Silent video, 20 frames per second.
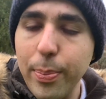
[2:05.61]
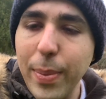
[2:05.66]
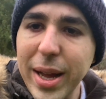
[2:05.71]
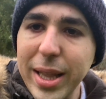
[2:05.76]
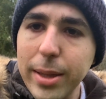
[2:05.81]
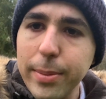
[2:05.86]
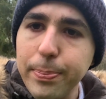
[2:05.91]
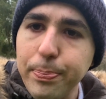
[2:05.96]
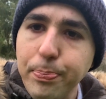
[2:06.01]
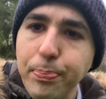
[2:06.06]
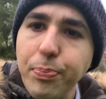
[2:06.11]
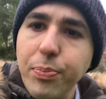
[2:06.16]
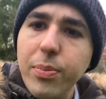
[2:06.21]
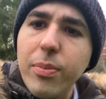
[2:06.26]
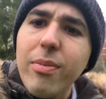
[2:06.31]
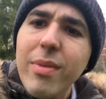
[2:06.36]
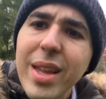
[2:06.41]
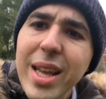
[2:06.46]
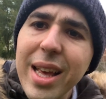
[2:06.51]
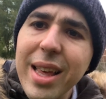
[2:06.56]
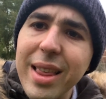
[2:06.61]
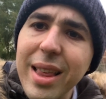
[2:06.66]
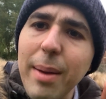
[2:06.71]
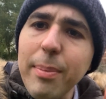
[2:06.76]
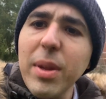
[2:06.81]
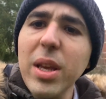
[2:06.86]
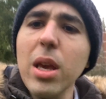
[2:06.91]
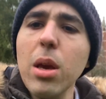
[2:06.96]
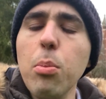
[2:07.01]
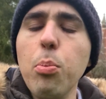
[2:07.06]
But
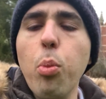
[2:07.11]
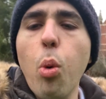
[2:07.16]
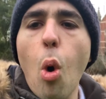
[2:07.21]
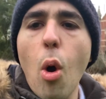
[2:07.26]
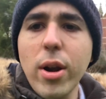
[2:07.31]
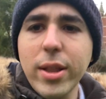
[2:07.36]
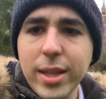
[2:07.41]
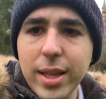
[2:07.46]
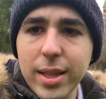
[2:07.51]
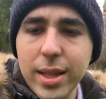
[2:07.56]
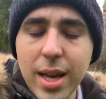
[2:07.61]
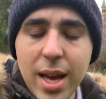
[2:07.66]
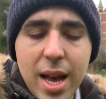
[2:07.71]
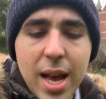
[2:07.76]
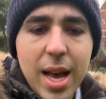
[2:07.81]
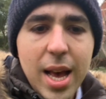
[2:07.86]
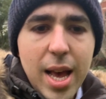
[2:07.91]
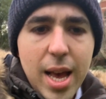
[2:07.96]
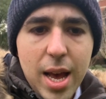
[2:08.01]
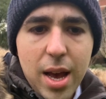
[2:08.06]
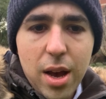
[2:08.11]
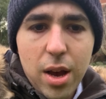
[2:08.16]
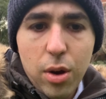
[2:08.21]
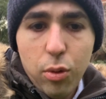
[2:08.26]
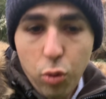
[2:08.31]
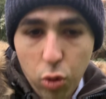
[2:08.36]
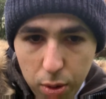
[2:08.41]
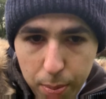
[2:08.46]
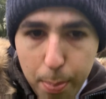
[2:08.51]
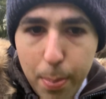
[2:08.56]
something important
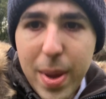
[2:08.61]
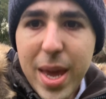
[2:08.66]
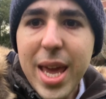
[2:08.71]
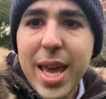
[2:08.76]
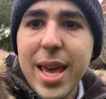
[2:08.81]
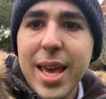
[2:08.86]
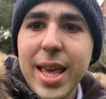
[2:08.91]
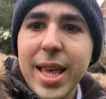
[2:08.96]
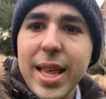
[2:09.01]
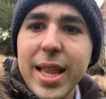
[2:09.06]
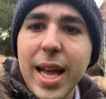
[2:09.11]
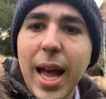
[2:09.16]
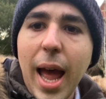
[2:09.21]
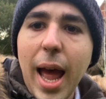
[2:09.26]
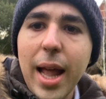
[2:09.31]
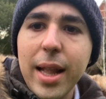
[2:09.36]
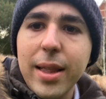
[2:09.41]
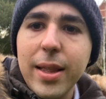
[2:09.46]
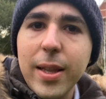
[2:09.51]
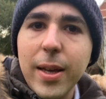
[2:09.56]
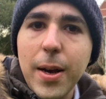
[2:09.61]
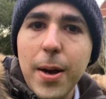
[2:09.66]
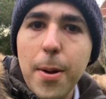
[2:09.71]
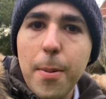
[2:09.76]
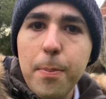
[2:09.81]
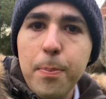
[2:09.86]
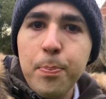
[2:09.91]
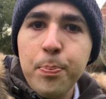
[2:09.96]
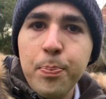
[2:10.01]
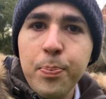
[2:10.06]
for me is that
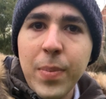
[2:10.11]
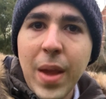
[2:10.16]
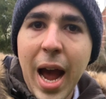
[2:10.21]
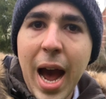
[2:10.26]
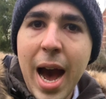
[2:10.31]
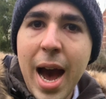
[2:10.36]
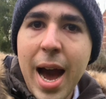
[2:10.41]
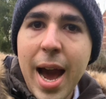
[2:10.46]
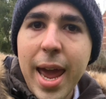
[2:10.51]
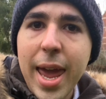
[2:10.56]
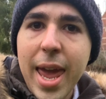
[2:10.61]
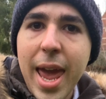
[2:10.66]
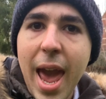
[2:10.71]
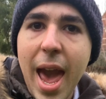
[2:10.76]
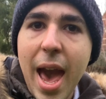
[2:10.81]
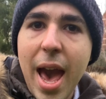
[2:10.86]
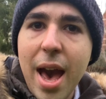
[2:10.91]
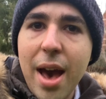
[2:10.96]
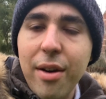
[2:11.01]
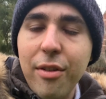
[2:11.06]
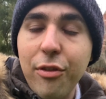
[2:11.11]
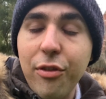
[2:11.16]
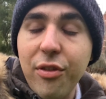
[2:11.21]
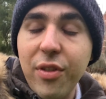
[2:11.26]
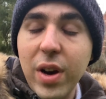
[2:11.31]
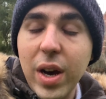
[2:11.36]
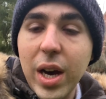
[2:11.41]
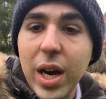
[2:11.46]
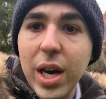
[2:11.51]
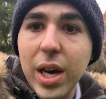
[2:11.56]
I
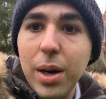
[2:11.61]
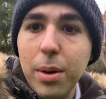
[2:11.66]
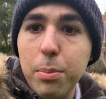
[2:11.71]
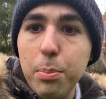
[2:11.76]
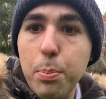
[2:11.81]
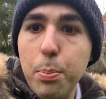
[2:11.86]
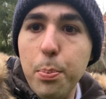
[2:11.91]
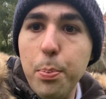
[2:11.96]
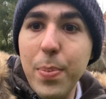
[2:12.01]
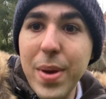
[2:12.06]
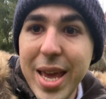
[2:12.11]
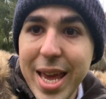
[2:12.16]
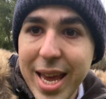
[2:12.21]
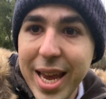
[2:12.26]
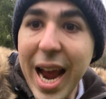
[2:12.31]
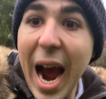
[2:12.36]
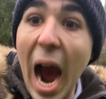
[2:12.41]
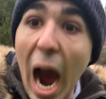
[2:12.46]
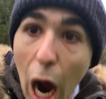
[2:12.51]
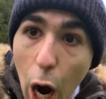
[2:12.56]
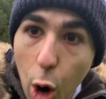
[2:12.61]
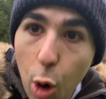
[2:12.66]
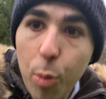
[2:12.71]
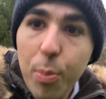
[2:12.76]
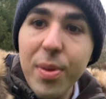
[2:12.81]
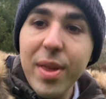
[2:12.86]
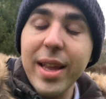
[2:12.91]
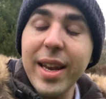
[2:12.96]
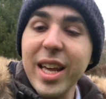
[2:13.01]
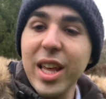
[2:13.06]
have big
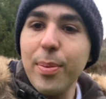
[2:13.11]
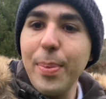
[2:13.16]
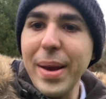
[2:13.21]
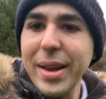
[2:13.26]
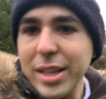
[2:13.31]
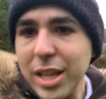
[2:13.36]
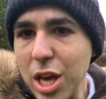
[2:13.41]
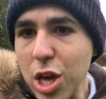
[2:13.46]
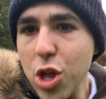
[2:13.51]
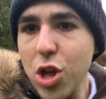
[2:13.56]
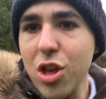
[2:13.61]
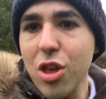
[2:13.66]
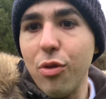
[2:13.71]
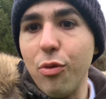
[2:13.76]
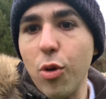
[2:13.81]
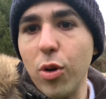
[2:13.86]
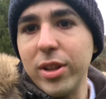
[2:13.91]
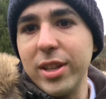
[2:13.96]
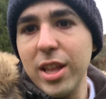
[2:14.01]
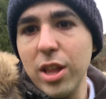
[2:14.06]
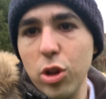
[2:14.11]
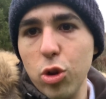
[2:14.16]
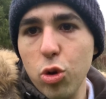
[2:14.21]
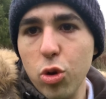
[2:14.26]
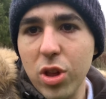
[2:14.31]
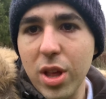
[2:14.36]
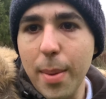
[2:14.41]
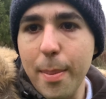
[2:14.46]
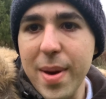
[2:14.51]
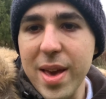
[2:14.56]
hopes and expectations for this
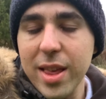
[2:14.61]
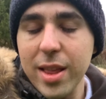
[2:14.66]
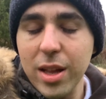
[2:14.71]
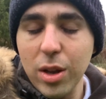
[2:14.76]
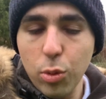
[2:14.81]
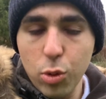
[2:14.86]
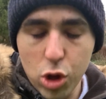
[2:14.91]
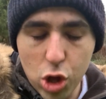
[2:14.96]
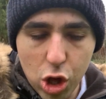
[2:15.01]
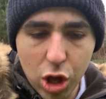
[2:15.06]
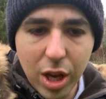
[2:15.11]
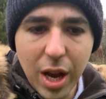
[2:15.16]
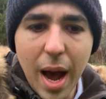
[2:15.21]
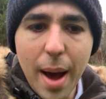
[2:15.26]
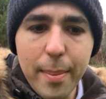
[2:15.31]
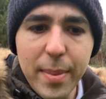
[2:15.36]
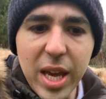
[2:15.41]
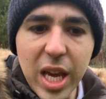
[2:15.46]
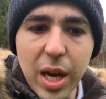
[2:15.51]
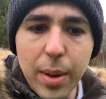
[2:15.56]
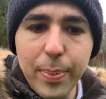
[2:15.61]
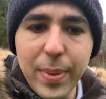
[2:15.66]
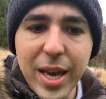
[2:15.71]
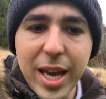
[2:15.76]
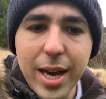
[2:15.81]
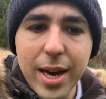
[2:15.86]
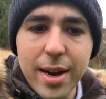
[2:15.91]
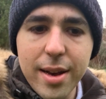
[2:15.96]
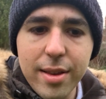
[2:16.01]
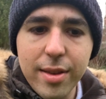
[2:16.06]
new semester which is coming,
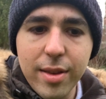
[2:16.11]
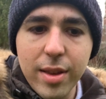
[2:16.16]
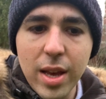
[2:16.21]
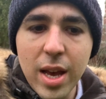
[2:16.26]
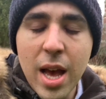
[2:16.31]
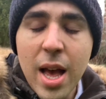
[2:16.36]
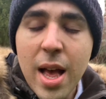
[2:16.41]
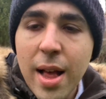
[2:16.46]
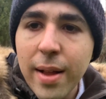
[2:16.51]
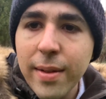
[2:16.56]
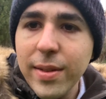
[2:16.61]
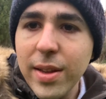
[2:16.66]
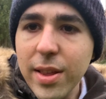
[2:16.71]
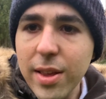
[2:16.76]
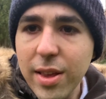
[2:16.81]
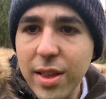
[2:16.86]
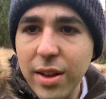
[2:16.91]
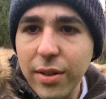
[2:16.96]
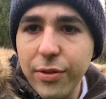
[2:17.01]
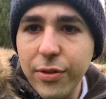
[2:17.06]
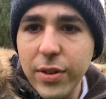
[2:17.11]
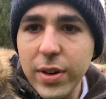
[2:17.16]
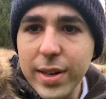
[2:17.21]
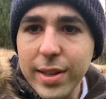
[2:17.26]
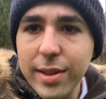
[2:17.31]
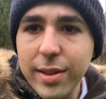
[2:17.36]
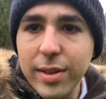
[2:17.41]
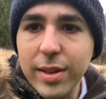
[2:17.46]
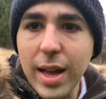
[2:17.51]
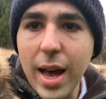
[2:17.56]
because this is the
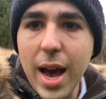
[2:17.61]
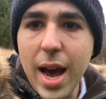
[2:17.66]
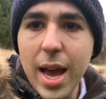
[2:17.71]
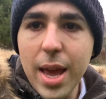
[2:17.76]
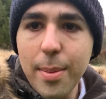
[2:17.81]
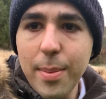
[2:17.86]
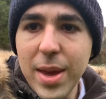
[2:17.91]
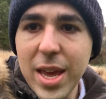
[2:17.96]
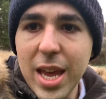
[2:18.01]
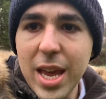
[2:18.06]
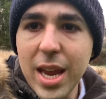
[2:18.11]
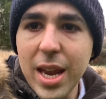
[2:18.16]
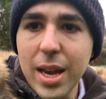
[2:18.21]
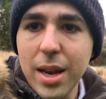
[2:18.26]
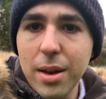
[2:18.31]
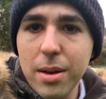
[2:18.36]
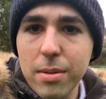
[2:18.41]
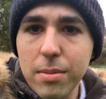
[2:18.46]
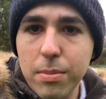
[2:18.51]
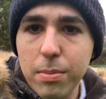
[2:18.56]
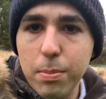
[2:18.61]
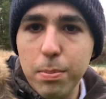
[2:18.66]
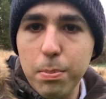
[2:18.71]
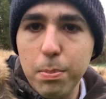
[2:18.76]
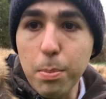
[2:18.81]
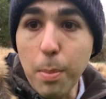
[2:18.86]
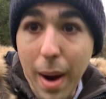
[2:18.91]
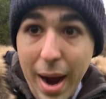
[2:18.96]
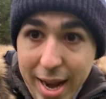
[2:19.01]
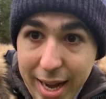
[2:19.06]
first time in
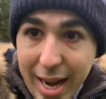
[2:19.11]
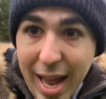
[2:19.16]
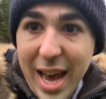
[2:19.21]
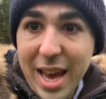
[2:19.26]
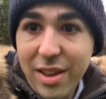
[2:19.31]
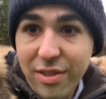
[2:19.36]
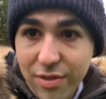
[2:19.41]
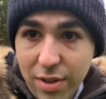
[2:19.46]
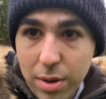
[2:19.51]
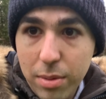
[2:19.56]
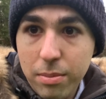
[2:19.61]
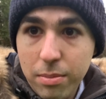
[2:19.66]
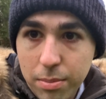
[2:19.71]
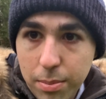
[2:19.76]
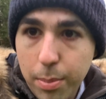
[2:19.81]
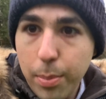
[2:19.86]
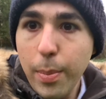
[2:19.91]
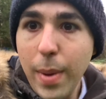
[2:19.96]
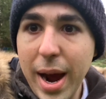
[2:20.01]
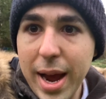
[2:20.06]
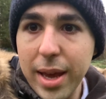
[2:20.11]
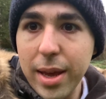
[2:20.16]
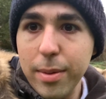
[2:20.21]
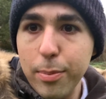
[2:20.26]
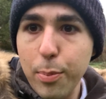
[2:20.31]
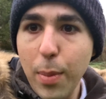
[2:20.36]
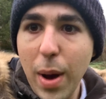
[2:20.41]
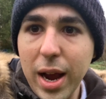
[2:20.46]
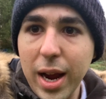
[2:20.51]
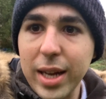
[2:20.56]
my life and my
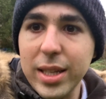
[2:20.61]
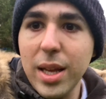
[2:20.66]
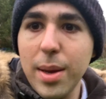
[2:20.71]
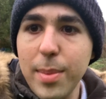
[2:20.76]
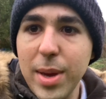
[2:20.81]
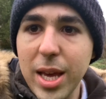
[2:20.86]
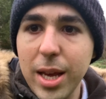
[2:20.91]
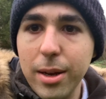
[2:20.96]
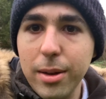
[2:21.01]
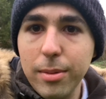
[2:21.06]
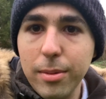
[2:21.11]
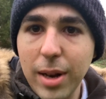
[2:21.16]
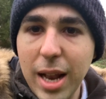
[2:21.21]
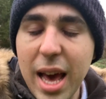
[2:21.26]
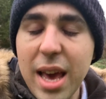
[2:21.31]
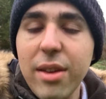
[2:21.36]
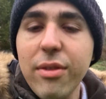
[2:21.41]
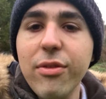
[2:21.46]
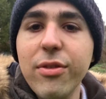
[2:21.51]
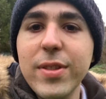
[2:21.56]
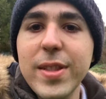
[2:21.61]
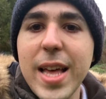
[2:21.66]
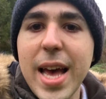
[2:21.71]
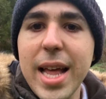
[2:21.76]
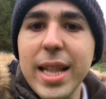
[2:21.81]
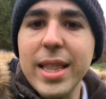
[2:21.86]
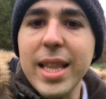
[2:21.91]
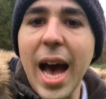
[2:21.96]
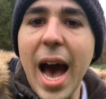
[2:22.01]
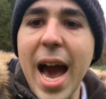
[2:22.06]
academic life
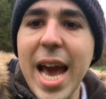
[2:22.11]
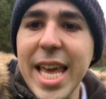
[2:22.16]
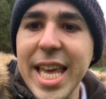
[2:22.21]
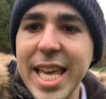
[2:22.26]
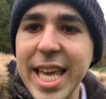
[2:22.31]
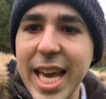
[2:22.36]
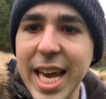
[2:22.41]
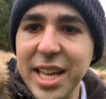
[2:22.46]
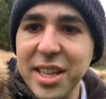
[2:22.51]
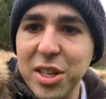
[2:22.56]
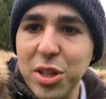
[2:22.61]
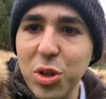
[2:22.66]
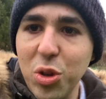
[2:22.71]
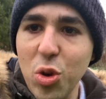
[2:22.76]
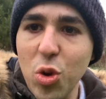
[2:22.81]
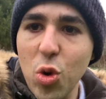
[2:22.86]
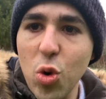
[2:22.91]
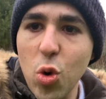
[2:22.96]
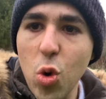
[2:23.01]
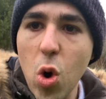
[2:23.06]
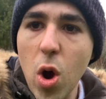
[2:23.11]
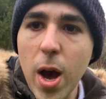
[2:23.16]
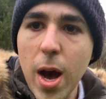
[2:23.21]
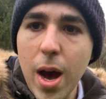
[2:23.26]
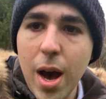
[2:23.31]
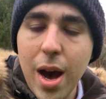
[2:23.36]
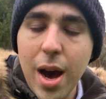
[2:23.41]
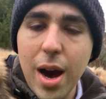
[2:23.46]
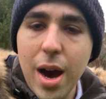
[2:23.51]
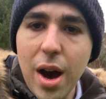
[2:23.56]
that I get to
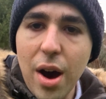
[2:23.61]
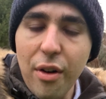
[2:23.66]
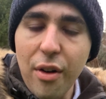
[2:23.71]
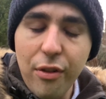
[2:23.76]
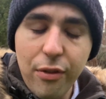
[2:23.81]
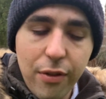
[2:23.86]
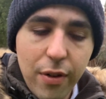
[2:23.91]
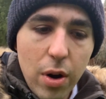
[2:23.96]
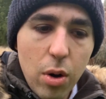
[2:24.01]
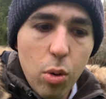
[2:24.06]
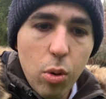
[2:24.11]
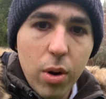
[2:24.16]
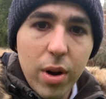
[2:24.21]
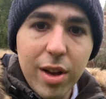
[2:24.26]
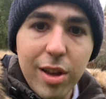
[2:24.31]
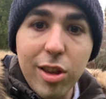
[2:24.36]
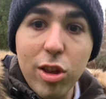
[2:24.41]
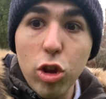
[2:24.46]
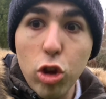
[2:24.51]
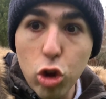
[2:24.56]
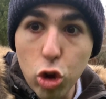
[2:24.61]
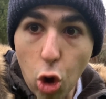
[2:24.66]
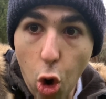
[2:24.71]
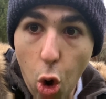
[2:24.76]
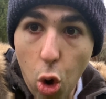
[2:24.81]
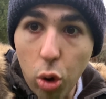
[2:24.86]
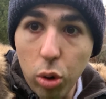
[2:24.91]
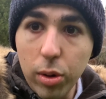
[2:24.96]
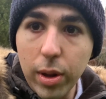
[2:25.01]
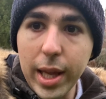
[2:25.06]
focus
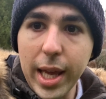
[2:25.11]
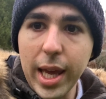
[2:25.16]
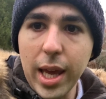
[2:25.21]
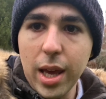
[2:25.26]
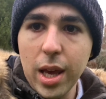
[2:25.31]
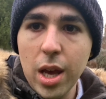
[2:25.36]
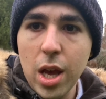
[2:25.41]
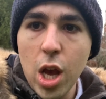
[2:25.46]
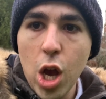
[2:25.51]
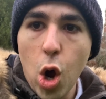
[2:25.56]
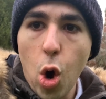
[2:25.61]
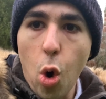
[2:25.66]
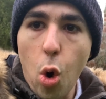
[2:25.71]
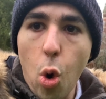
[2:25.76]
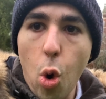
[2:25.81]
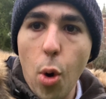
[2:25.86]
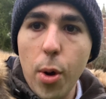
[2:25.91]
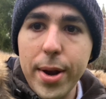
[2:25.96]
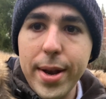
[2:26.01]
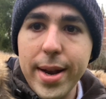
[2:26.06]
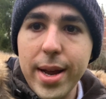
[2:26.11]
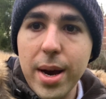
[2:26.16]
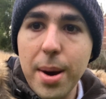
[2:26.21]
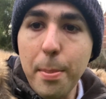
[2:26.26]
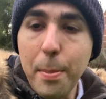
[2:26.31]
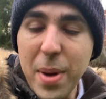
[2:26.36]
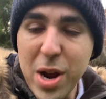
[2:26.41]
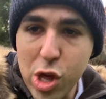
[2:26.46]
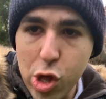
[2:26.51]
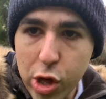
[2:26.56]
solely on
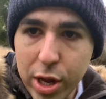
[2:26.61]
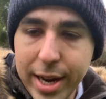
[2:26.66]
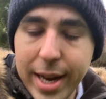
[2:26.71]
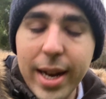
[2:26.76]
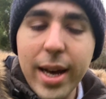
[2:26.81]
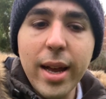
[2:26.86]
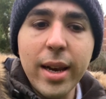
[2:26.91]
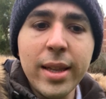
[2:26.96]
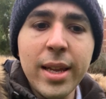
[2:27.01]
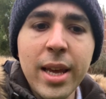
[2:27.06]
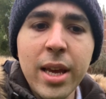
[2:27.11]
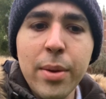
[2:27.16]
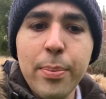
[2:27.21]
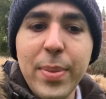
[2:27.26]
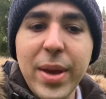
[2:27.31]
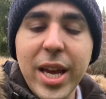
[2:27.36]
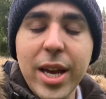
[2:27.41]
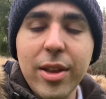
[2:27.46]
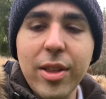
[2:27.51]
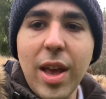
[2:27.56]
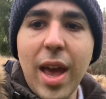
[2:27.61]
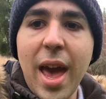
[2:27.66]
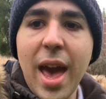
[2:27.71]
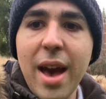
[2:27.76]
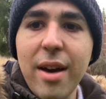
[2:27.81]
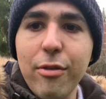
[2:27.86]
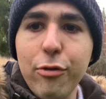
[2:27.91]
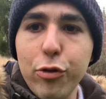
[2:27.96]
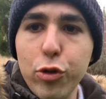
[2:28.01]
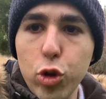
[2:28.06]
machine learning, because I
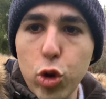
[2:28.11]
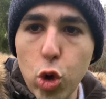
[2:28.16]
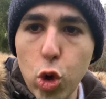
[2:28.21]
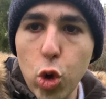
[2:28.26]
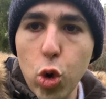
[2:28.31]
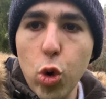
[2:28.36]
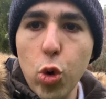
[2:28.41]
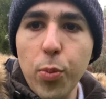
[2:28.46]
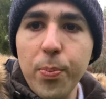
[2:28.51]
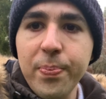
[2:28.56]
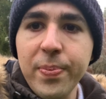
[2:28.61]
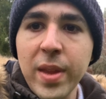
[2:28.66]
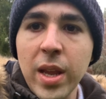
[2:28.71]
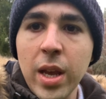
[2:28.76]
have two